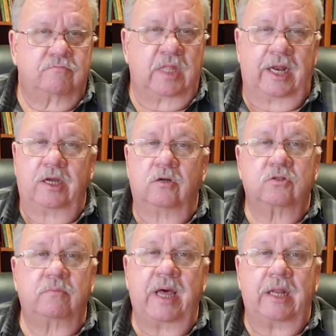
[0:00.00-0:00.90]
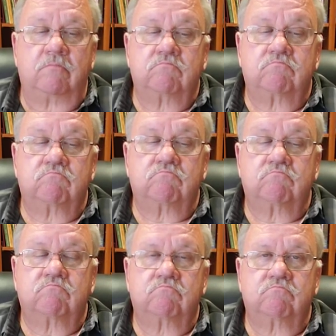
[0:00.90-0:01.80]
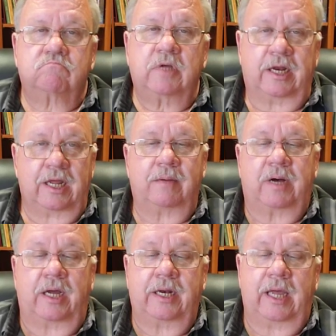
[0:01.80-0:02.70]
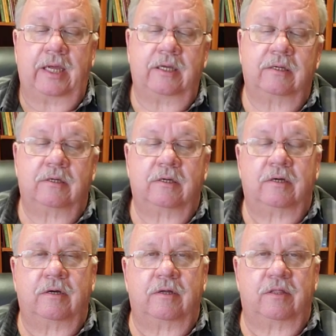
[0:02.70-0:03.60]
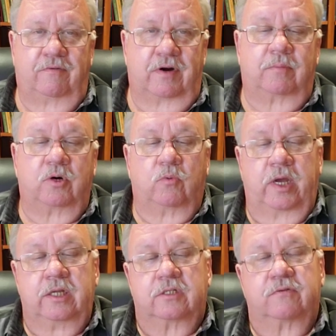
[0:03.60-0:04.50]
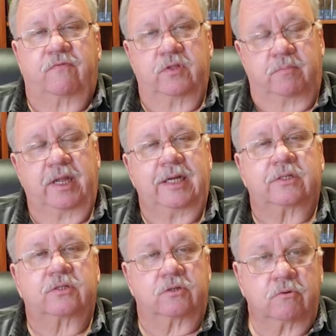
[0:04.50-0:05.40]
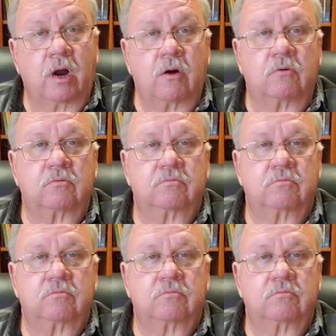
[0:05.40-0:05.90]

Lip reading: Then he goes to bed. And day by day, the farmer waits for the plants to grow.